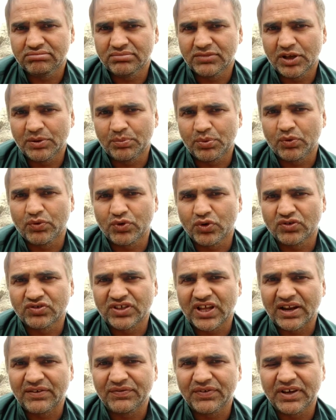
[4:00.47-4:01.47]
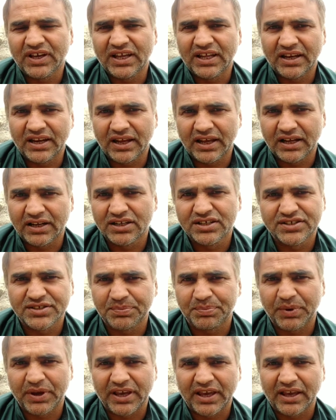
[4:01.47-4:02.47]
improve yourself in English
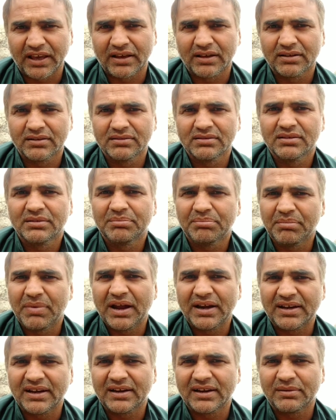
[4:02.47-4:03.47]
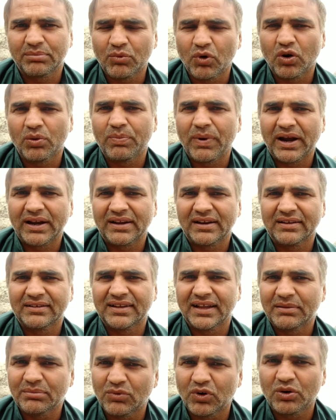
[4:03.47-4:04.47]
speaking better, more better,
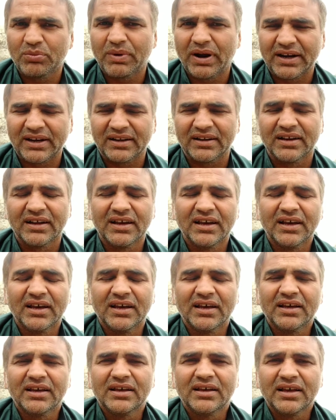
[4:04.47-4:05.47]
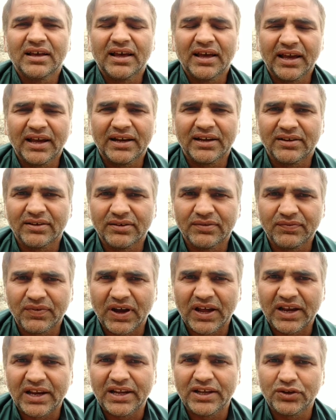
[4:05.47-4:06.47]
then more better, and
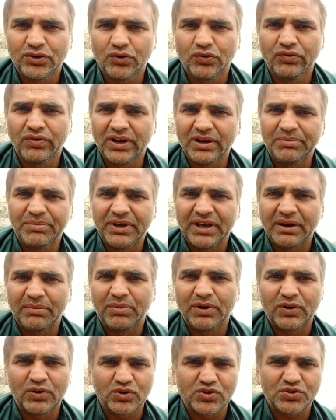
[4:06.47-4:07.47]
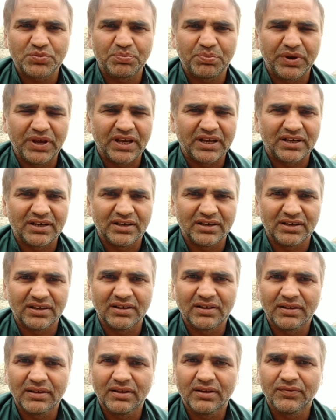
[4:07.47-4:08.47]
finally you will be able to speak
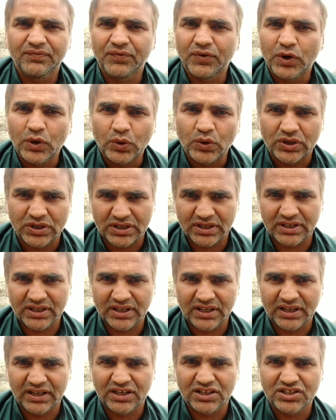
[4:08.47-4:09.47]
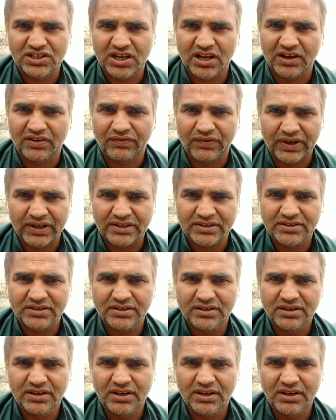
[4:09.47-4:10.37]
fluent English language.